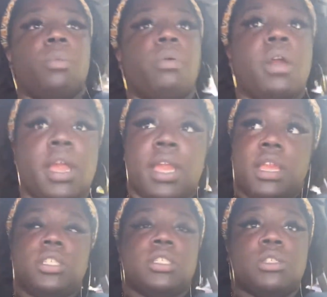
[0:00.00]
Pray,
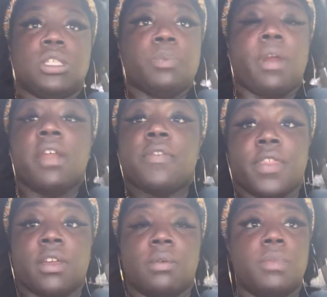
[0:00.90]
just pray for
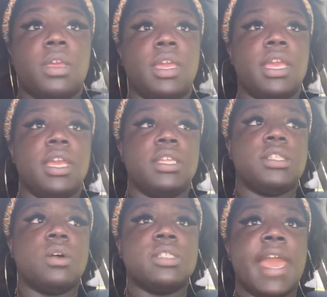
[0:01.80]
them in
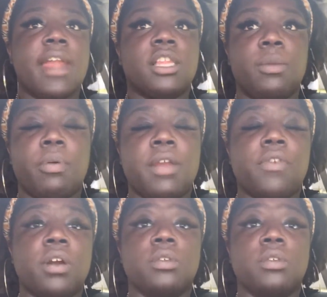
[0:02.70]
totality. Pray for